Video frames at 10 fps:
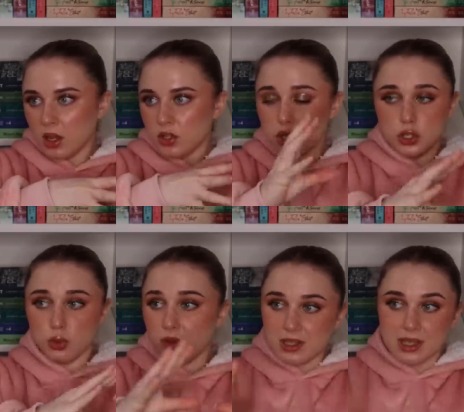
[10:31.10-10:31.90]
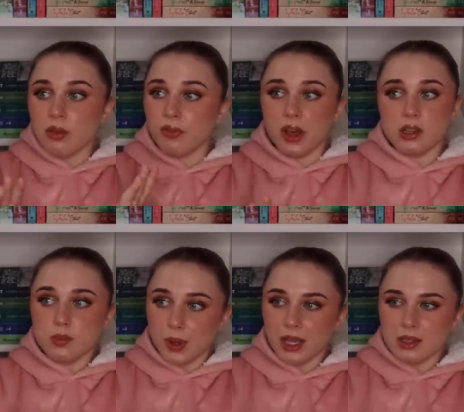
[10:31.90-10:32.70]
to do this in the
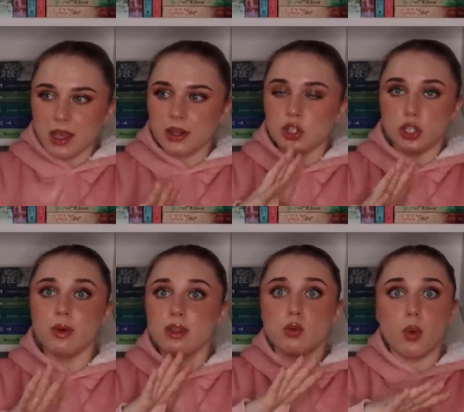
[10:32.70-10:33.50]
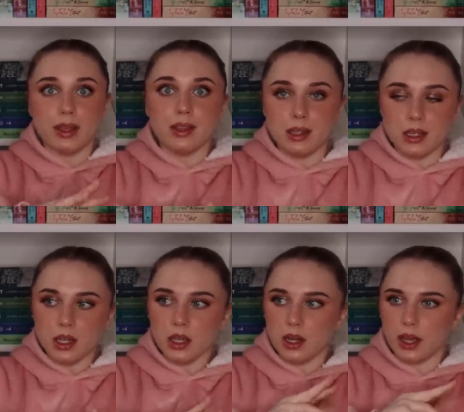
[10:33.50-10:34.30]
first place and to do it the way they did
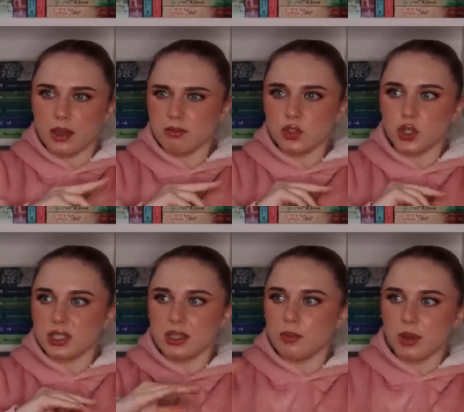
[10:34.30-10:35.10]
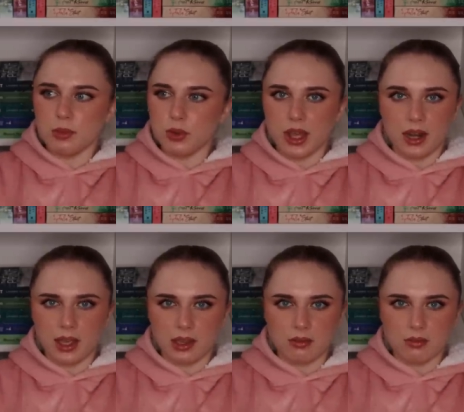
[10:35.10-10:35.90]
it, like treating the people there
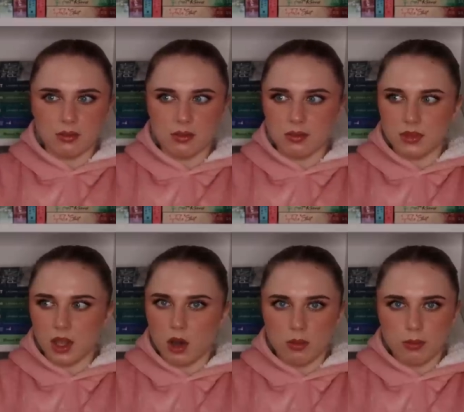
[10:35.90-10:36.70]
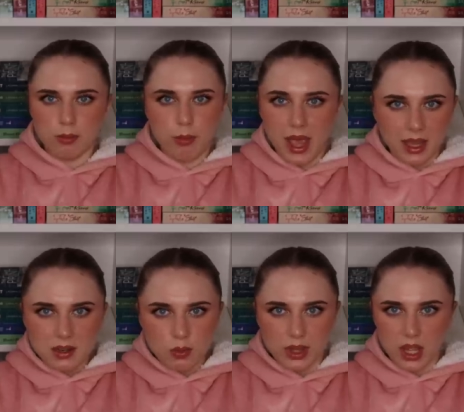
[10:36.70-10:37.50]
like they are
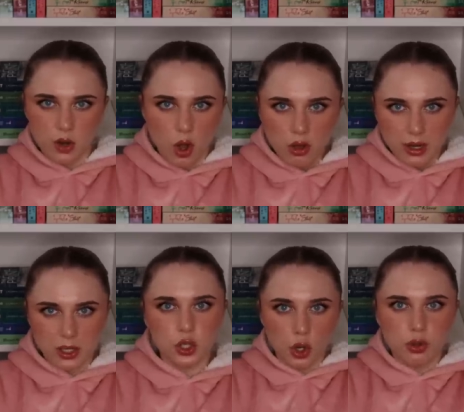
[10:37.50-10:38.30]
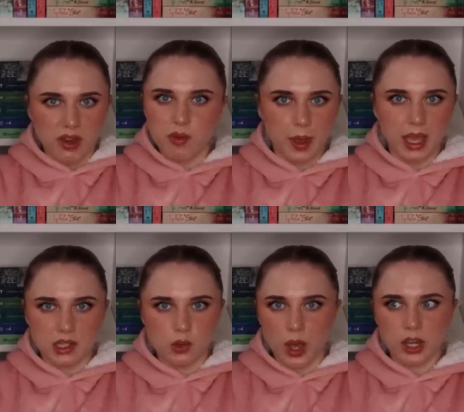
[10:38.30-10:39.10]
paid when they're not like you know you haven't paid
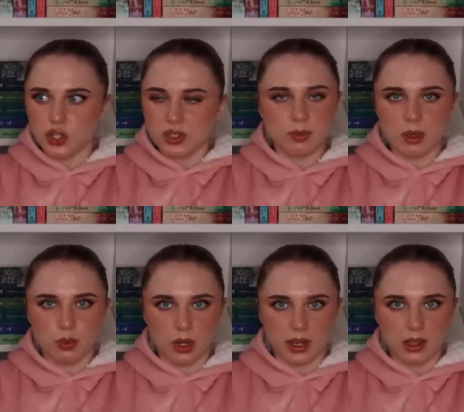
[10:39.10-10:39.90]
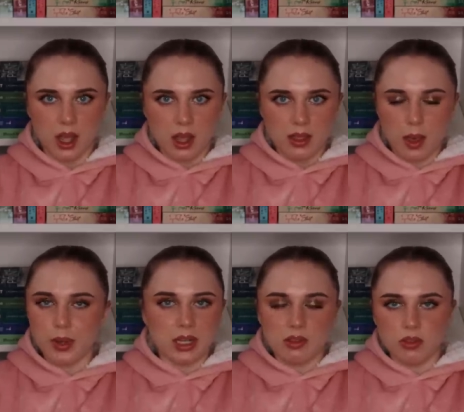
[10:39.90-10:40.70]
so why are you treating people like they're
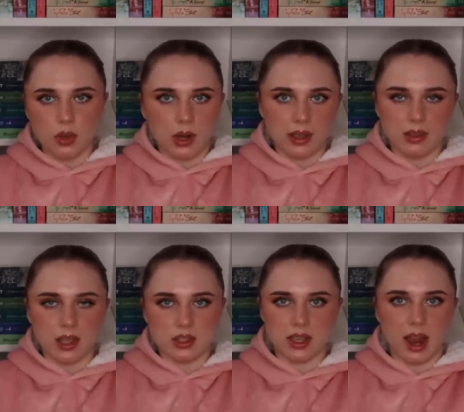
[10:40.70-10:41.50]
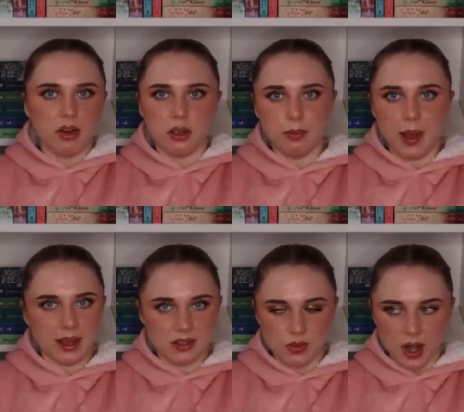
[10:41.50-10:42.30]
beneath you and like they need to carry your
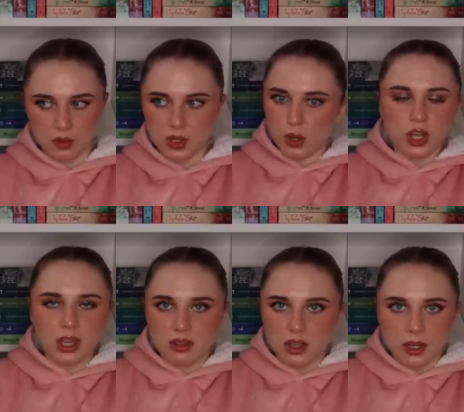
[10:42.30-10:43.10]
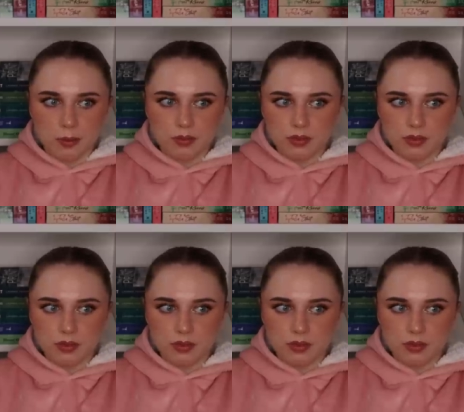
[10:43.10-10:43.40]
bags around blocking the